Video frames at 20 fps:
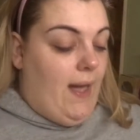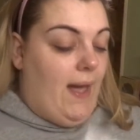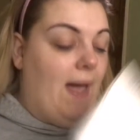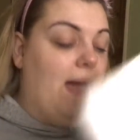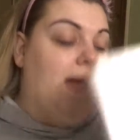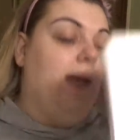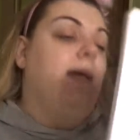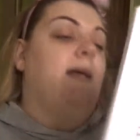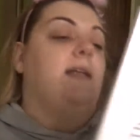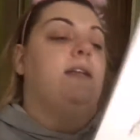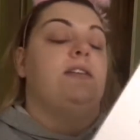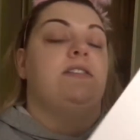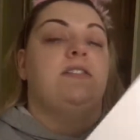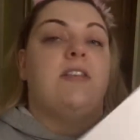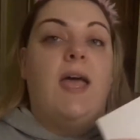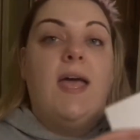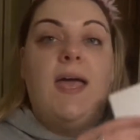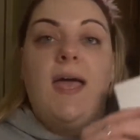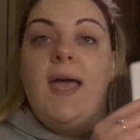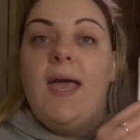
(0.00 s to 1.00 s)

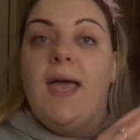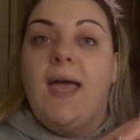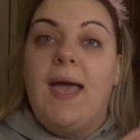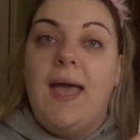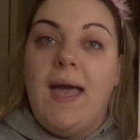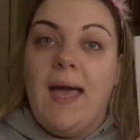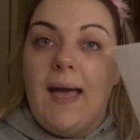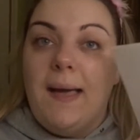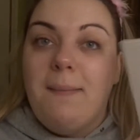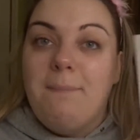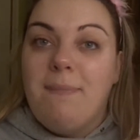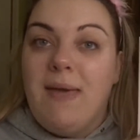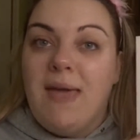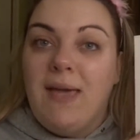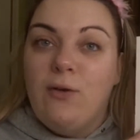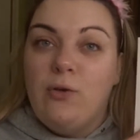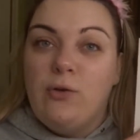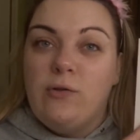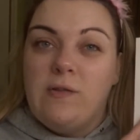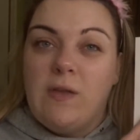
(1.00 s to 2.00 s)
And I
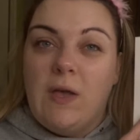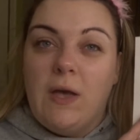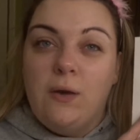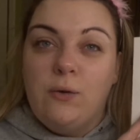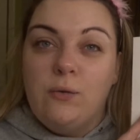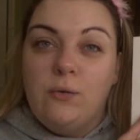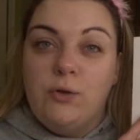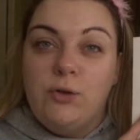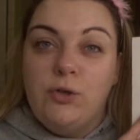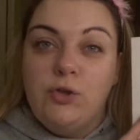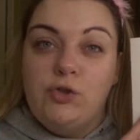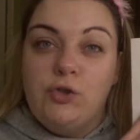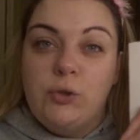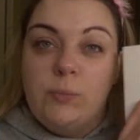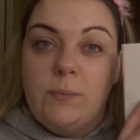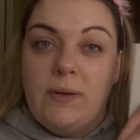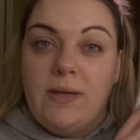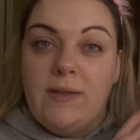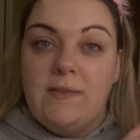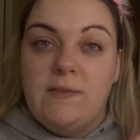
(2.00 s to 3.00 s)
may also
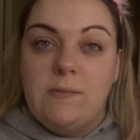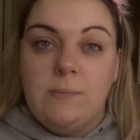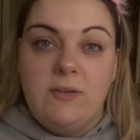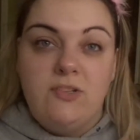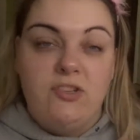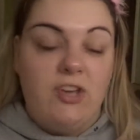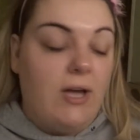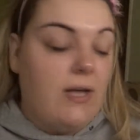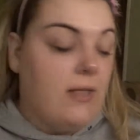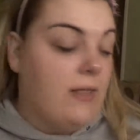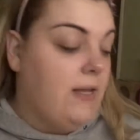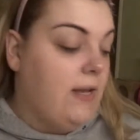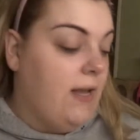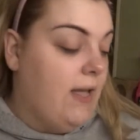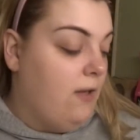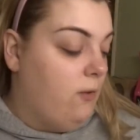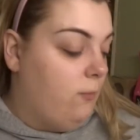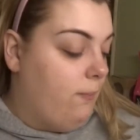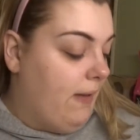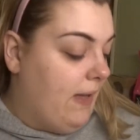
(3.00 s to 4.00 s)
jump into my Jaclyn
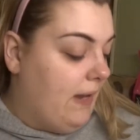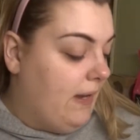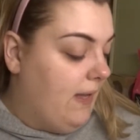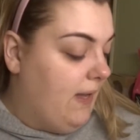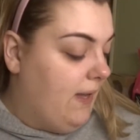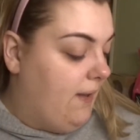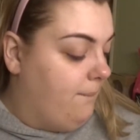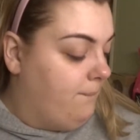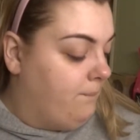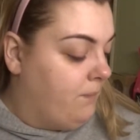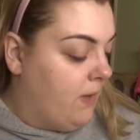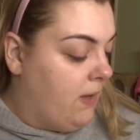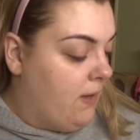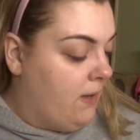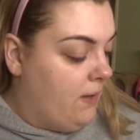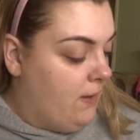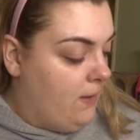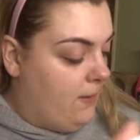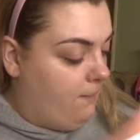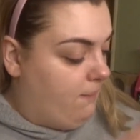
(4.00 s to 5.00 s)
Hill palette,
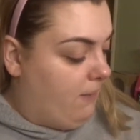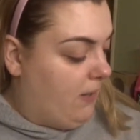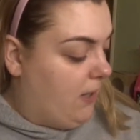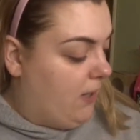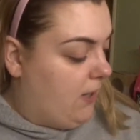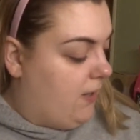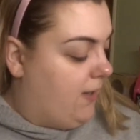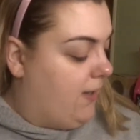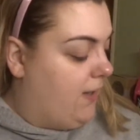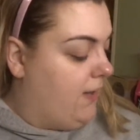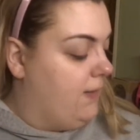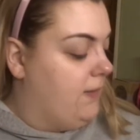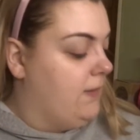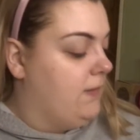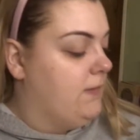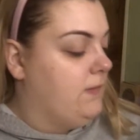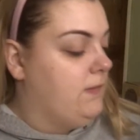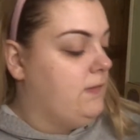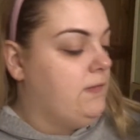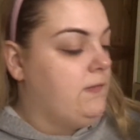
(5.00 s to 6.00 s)

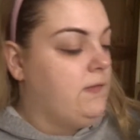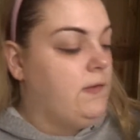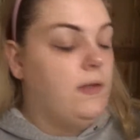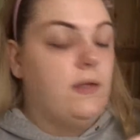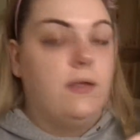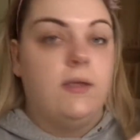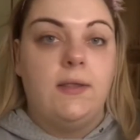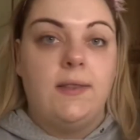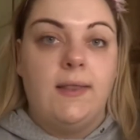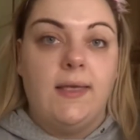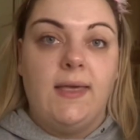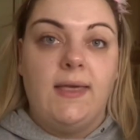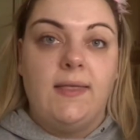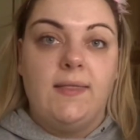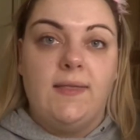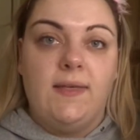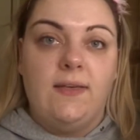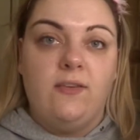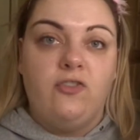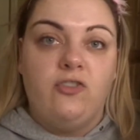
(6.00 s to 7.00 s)
because like
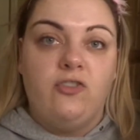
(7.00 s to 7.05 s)
these